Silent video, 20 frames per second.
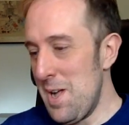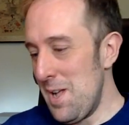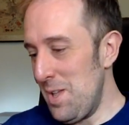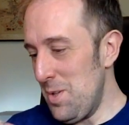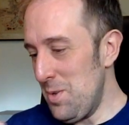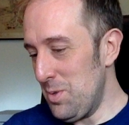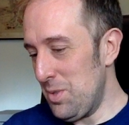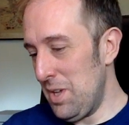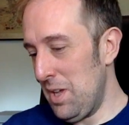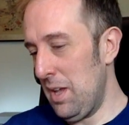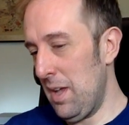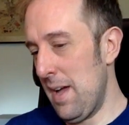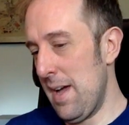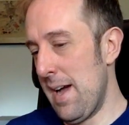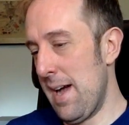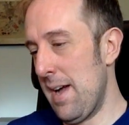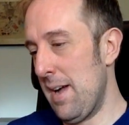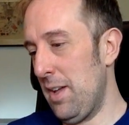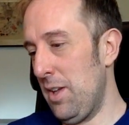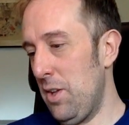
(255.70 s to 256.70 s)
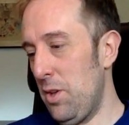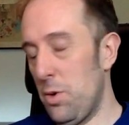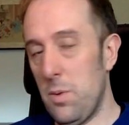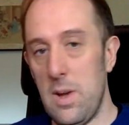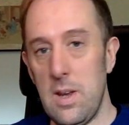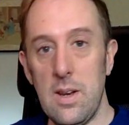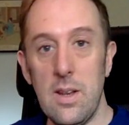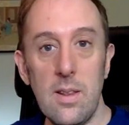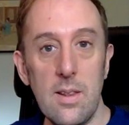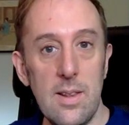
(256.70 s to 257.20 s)
using
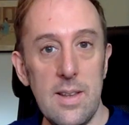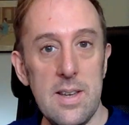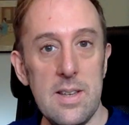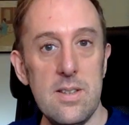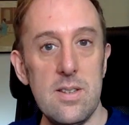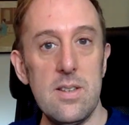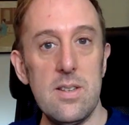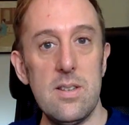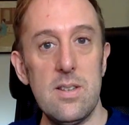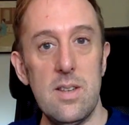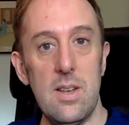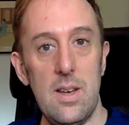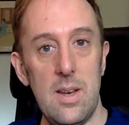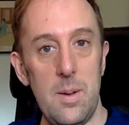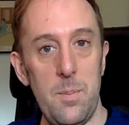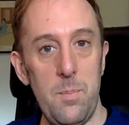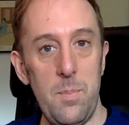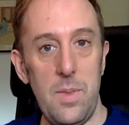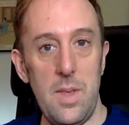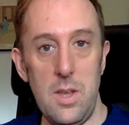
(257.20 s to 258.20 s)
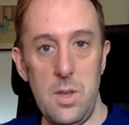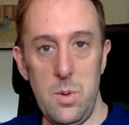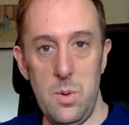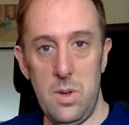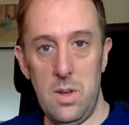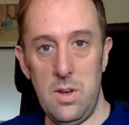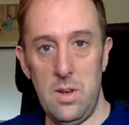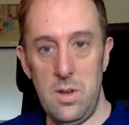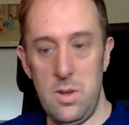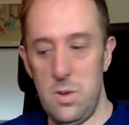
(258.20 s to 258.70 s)
curated lists that you
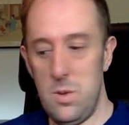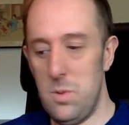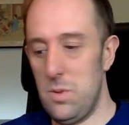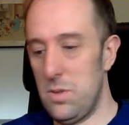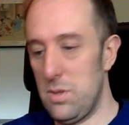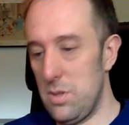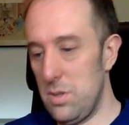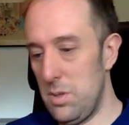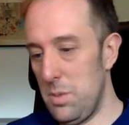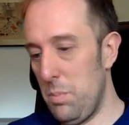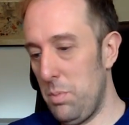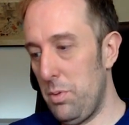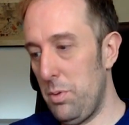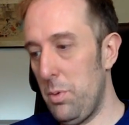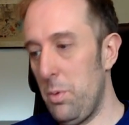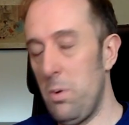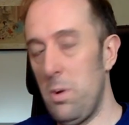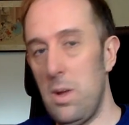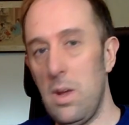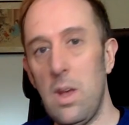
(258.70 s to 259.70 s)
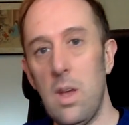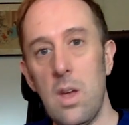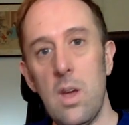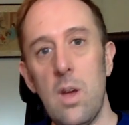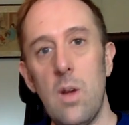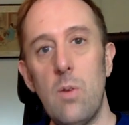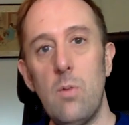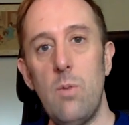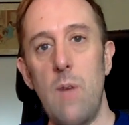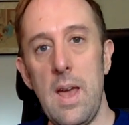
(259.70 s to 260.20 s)
can use to deploy
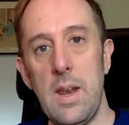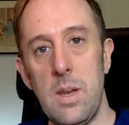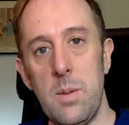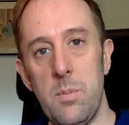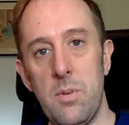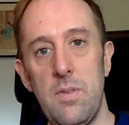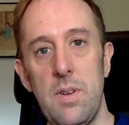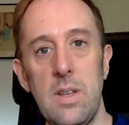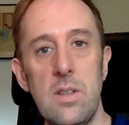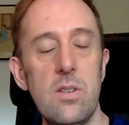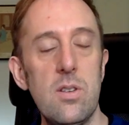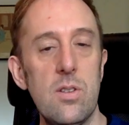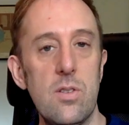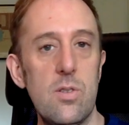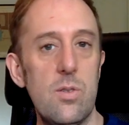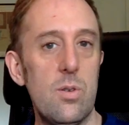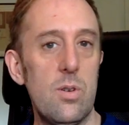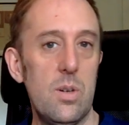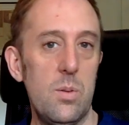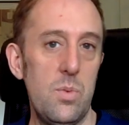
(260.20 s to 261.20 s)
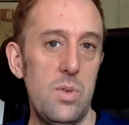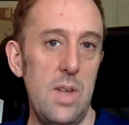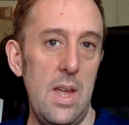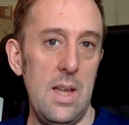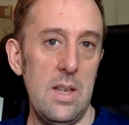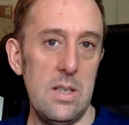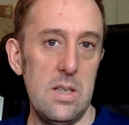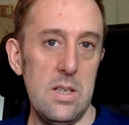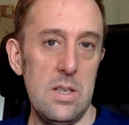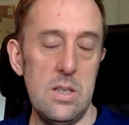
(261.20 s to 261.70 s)
random events and
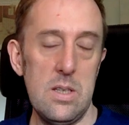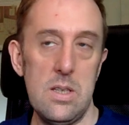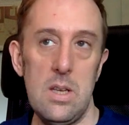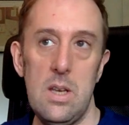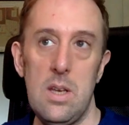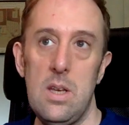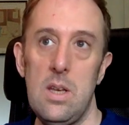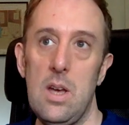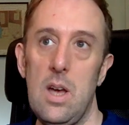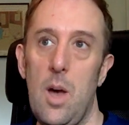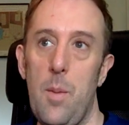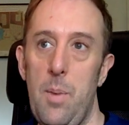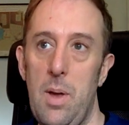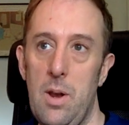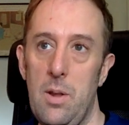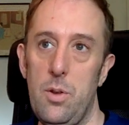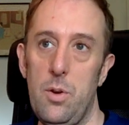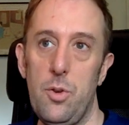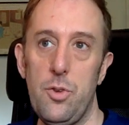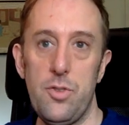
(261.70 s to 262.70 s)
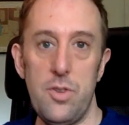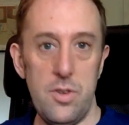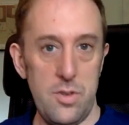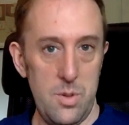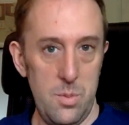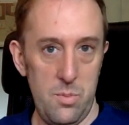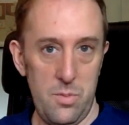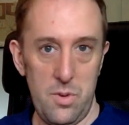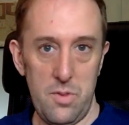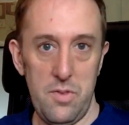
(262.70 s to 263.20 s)
circumstances, and a little
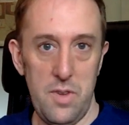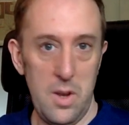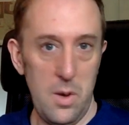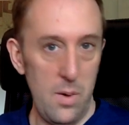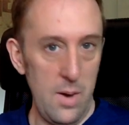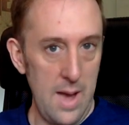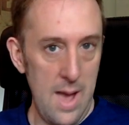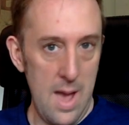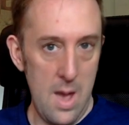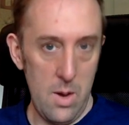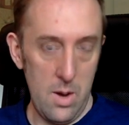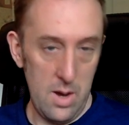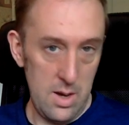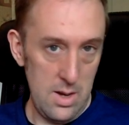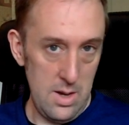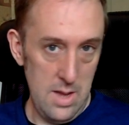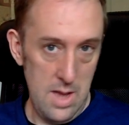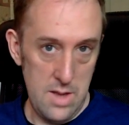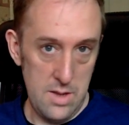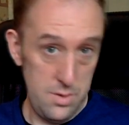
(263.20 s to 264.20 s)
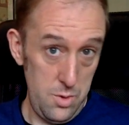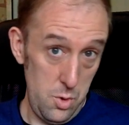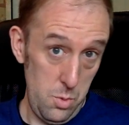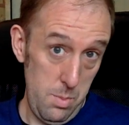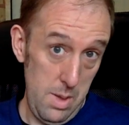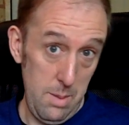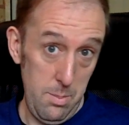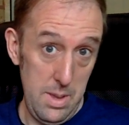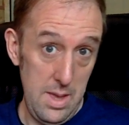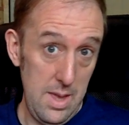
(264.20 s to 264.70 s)
system for figuring out kind of yes, no,
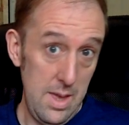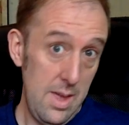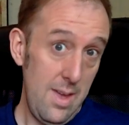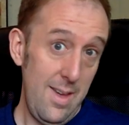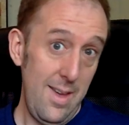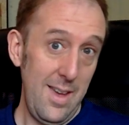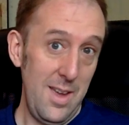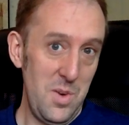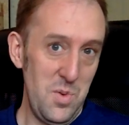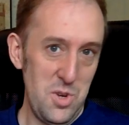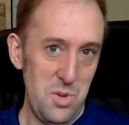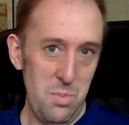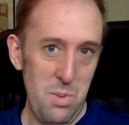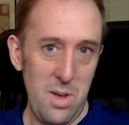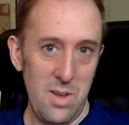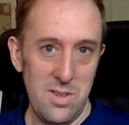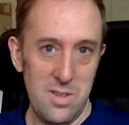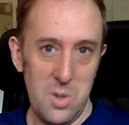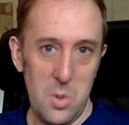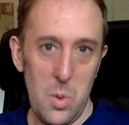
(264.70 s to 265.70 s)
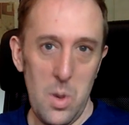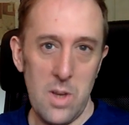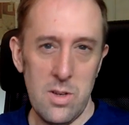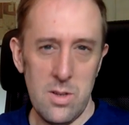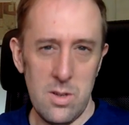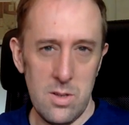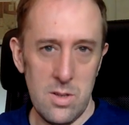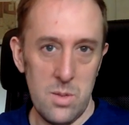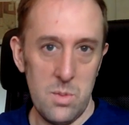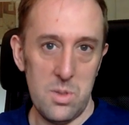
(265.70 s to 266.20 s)
maybe in response to
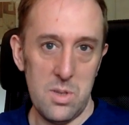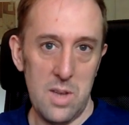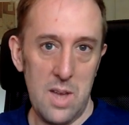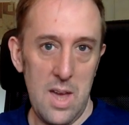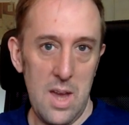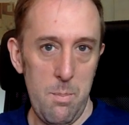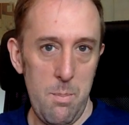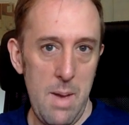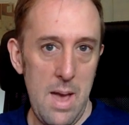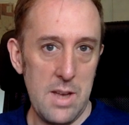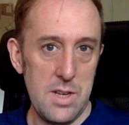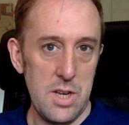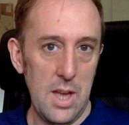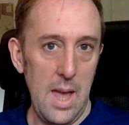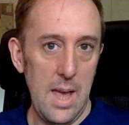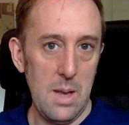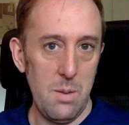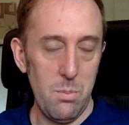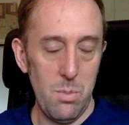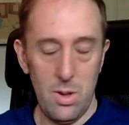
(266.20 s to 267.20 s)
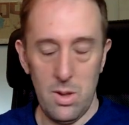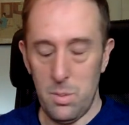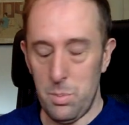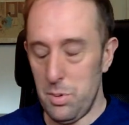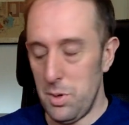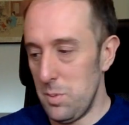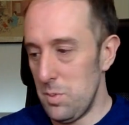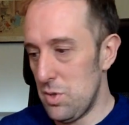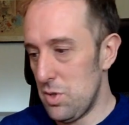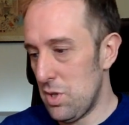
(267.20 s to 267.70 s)
questions, almost a kind of magic 8-ball
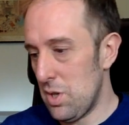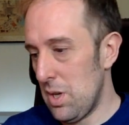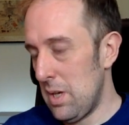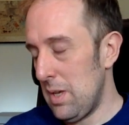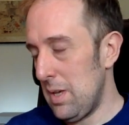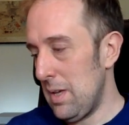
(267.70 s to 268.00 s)
approach